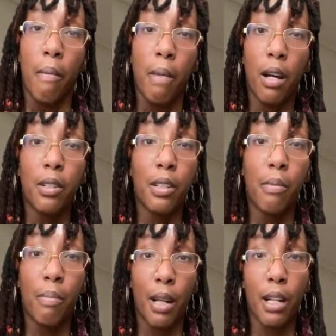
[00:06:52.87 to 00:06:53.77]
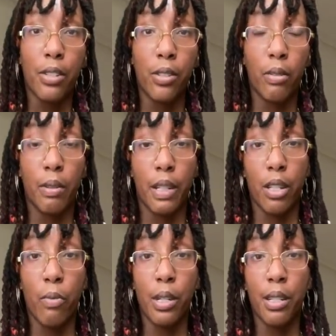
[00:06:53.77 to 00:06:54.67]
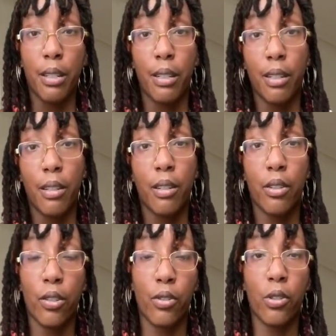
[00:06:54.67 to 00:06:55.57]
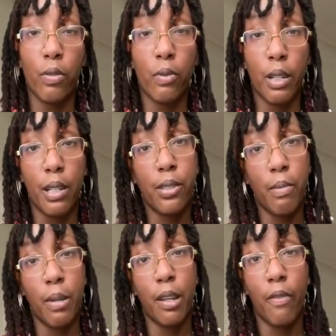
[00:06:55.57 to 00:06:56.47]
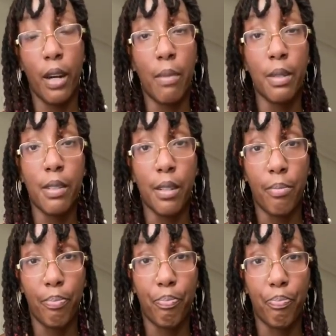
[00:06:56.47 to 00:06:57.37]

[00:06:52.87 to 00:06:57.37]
Melanin blocks the UV rays, and we need those UV rays to make vitamin D.